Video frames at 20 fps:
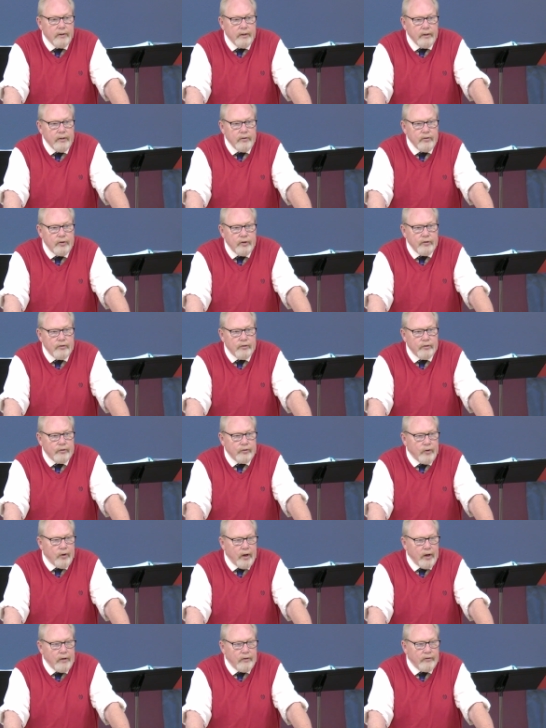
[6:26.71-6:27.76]
in Jesus
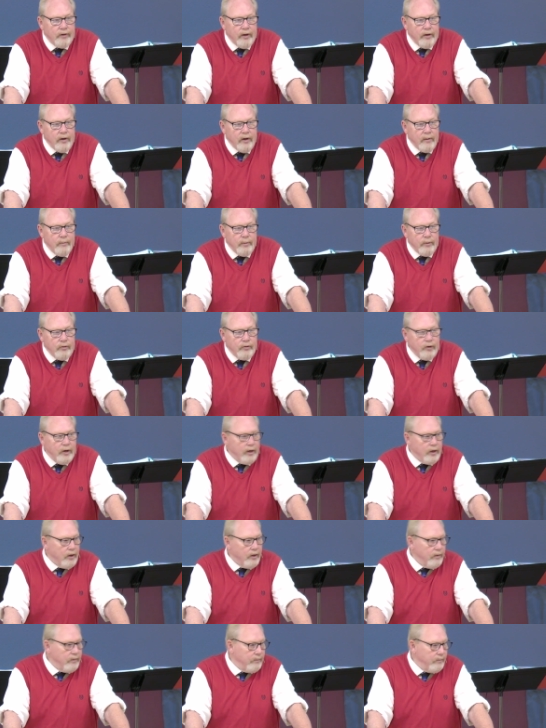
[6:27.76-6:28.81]
Christ cannot be
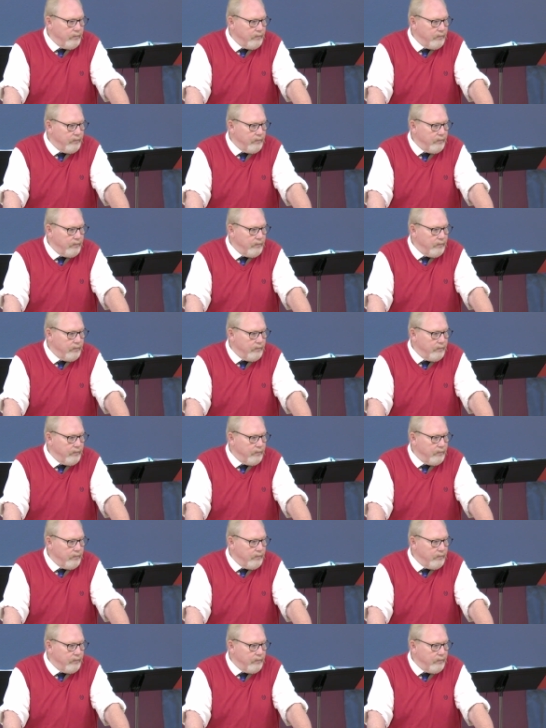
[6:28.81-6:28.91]
shaken.